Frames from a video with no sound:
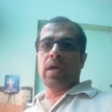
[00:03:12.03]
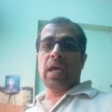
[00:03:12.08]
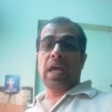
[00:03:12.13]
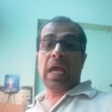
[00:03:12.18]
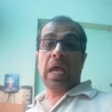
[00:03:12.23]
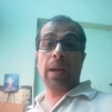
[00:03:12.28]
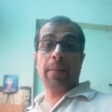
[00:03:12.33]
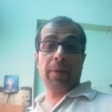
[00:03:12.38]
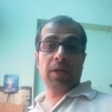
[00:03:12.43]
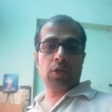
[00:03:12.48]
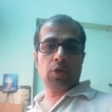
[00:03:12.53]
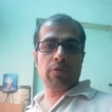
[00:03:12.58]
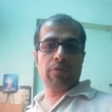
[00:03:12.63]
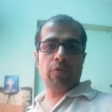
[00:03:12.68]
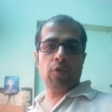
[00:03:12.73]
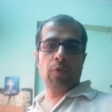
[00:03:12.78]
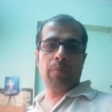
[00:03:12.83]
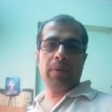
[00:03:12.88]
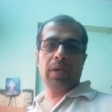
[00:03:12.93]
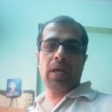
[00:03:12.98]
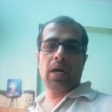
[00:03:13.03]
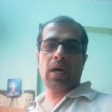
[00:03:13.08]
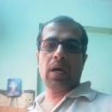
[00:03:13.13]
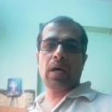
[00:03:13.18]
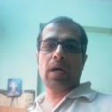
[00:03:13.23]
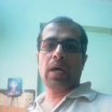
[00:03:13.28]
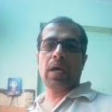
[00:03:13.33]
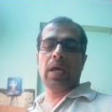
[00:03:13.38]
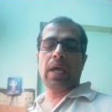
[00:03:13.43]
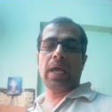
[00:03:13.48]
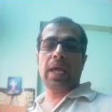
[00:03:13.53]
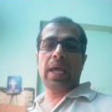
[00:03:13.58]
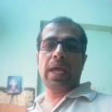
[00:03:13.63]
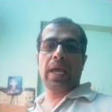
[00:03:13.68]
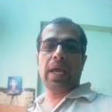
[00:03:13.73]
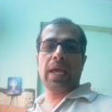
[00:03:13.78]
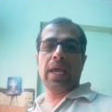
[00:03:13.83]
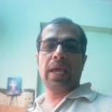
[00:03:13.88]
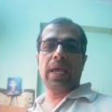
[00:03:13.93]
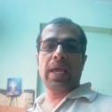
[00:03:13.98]
hematophobia,
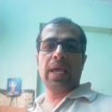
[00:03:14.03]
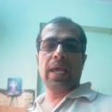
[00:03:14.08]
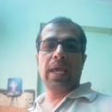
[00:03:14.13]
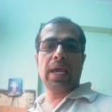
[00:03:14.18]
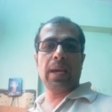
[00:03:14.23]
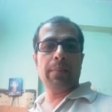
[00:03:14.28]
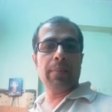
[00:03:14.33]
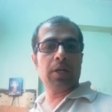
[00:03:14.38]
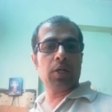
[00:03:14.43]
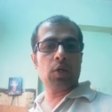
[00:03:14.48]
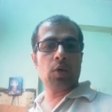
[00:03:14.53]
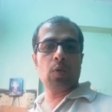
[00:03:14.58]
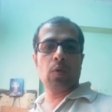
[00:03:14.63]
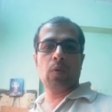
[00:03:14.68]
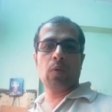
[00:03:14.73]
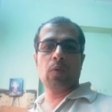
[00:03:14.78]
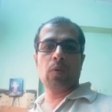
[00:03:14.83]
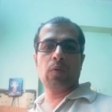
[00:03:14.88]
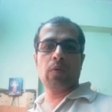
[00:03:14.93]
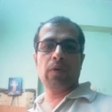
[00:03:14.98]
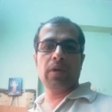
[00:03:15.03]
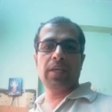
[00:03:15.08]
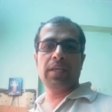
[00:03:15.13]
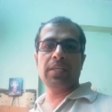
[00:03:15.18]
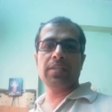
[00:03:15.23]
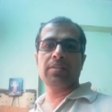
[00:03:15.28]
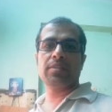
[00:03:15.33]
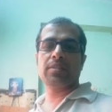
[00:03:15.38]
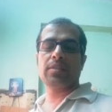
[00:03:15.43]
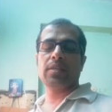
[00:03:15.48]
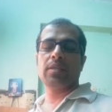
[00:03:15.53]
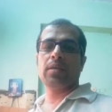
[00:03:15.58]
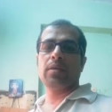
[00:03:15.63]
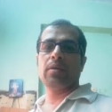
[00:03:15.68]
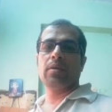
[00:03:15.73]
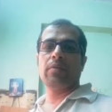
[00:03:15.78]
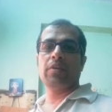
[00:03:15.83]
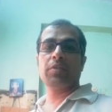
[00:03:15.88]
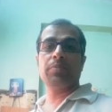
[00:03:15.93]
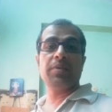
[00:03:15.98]
hemato is,
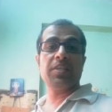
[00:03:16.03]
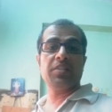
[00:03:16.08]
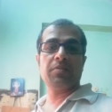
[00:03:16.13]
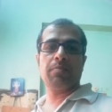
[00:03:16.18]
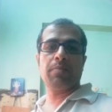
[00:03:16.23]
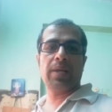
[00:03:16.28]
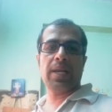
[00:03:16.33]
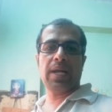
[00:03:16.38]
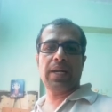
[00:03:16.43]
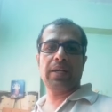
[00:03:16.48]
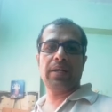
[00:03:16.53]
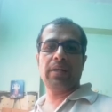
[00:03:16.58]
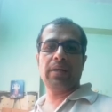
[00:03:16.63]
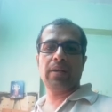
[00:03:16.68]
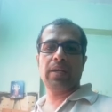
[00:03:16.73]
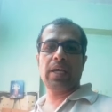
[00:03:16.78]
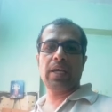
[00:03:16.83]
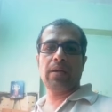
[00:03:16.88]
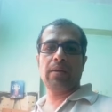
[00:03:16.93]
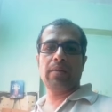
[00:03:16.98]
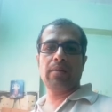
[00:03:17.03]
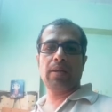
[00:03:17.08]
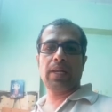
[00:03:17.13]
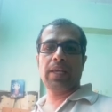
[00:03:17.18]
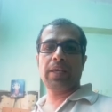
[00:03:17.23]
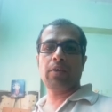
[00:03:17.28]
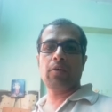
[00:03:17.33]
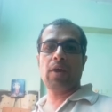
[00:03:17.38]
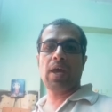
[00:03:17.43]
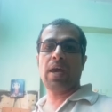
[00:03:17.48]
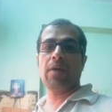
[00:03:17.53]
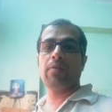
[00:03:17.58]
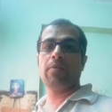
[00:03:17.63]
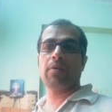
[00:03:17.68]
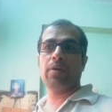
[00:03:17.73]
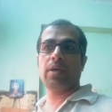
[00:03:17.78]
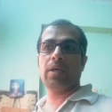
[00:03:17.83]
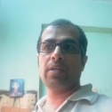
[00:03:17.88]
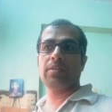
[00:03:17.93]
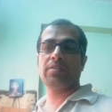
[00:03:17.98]
which means blood, like you have,
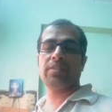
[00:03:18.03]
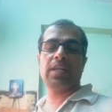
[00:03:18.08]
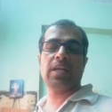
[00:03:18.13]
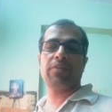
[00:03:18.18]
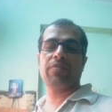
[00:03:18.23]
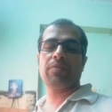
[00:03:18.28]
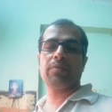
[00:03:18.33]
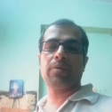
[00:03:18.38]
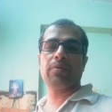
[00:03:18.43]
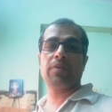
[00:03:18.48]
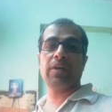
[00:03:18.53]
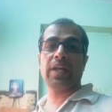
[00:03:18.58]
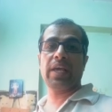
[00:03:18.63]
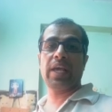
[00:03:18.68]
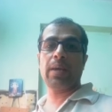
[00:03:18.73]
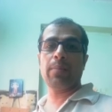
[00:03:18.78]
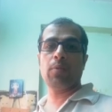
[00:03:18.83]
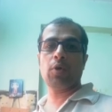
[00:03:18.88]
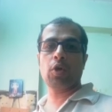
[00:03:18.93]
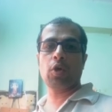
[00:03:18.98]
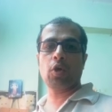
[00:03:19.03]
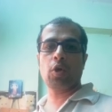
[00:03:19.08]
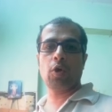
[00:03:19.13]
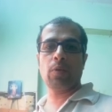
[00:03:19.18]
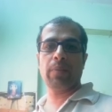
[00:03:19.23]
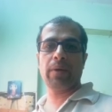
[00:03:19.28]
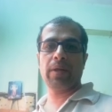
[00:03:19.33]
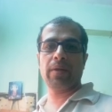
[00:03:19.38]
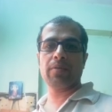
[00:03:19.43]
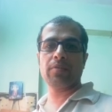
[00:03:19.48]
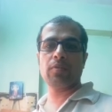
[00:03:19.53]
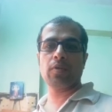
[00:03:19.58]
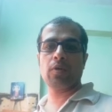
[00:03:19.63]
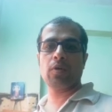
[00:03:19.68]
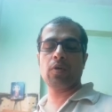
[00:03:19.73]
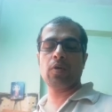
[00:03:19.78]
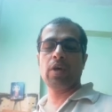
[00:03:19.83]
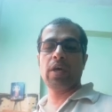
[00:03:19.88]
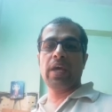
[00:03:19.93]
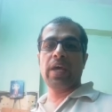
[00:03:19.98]
it's there from the word hemoglobin. So
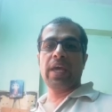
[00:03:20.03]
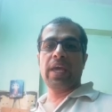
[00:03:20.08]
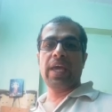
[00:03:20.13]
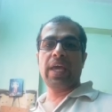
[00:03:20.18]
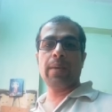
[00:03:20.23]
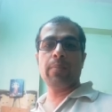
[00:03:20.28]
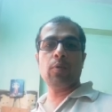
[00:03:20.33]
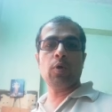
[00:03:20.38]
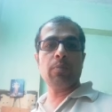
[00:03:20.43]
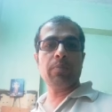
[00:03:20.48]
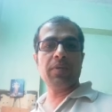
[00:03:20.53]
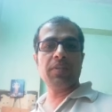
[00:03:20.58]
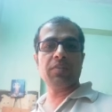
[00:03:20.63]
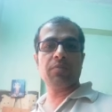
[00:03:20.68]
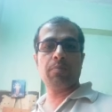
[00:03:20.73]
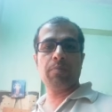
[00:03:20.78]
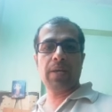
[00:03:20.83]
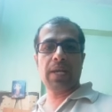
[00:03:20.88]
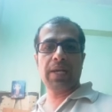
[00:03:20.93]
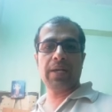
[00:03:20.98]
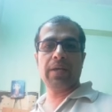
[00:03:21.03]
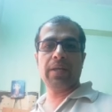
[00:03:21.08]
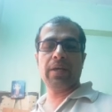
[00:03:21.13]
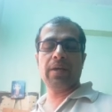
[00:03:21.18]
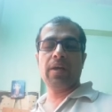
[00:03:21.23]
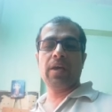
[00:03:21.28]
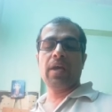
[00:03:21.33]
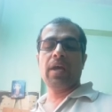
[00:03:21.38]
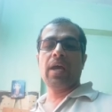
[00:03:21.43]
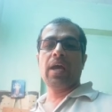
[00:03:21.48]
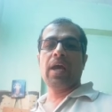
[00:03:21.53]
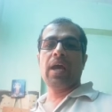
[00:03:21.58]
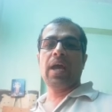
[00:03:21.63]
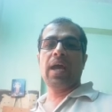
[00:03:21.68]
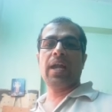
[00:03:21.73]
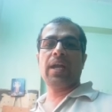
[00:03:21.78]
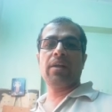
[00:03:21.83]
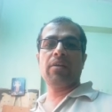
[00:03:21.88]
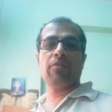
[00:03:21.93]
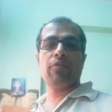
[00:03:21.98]
hemo means blood,
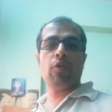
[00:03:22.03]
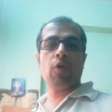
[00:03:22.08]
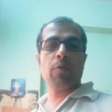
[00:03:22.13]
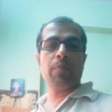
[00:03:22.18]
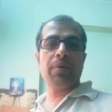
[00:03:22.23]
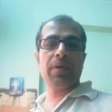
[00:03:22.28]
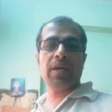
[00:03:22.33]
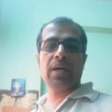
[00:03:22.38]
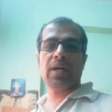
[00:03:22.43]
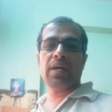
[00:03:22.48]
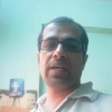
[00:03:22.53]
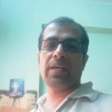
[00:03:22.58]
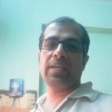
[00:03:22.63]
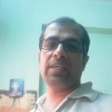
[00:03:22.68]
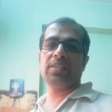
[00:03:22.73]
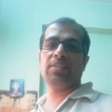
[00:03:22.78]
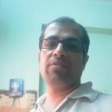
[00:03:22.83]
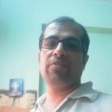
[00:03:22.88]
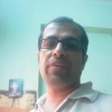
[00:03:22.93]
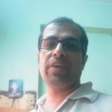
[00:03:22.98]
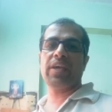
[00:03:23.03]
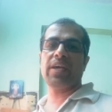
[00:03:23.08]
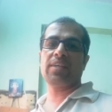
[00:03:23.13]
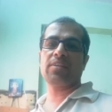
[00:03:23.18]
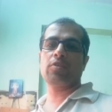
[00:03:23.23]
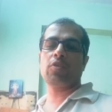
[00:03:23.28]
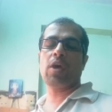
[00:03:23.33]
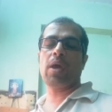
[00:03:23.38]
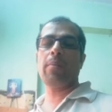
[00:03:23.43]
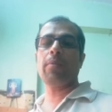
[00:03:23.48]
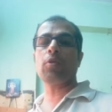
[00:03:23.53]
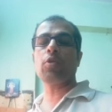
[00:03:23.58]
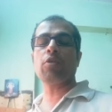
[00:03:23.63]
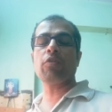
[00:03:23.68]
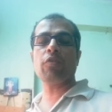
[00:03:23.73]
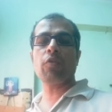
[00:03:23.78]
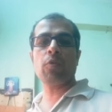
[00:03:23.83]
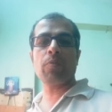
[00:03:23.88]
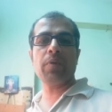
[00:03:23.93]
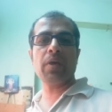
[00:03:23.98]
and phobia is fear. So
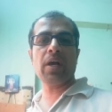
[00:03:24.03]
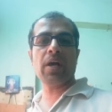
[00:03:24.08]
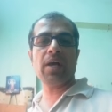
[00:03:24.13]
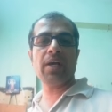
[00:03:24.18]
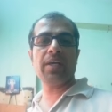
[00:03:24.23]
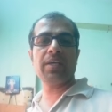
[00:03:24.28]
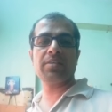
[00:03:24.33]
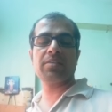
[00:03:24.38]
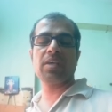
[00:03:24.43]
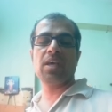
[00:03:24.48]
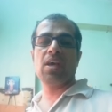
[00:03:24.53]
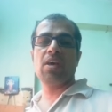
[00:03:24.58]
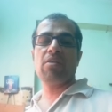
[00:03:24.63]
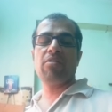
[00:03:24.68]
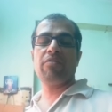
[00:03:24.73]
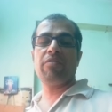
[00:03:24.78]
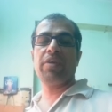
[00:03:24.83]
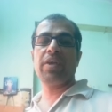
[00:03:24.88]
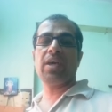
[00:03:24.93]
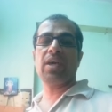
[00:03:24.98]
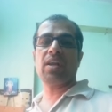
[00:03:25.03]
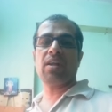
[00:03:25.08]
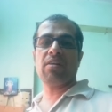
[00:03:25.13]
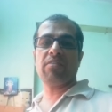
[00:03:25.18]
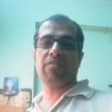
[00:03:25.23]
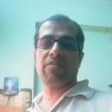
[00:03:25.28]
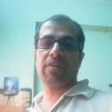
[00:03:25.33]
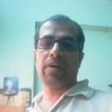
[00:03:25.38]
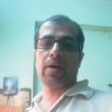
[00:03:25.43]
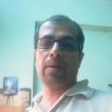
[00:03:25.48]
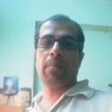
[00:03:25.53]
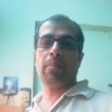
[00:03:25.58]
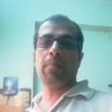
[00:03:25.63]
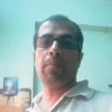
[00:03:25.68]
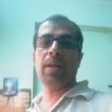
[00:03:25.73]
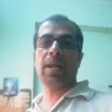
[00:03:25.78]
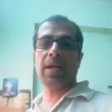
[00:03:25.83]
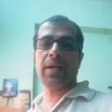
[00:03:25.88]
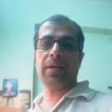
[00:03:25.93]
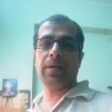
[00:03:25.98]
hematophobia is fear of
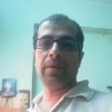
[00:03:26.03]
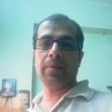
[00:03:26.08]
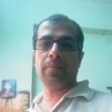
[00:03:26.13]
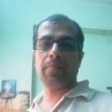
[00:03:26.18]
blood.